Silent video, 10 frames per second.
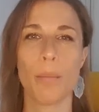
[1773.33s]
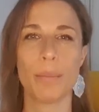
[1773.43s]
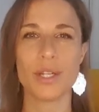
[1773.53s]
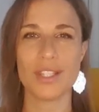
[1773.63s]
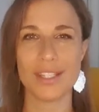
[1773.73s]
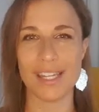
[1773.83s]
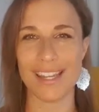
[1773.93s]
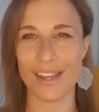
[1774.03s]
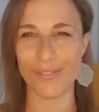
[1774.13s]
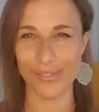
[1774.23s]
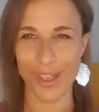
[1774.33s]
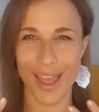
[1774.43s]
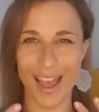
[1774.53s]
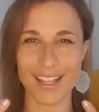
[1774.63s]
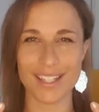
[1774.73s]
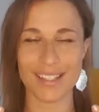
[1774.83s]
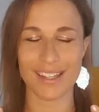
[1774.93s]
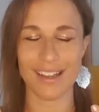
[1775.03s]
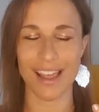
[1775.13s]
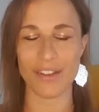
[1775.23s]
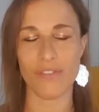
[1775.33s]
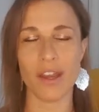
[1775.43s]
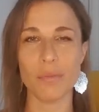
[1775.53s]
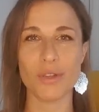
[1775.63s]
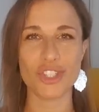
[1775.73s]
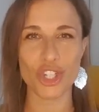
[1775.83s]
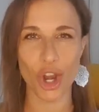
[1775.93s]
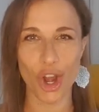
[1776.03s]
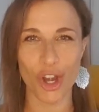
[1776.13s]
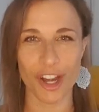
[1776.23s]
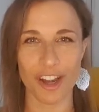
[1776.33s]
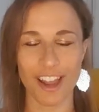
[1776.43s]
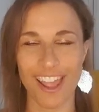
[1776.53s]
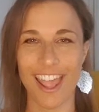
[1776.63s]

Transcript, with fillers: perceived as like very mature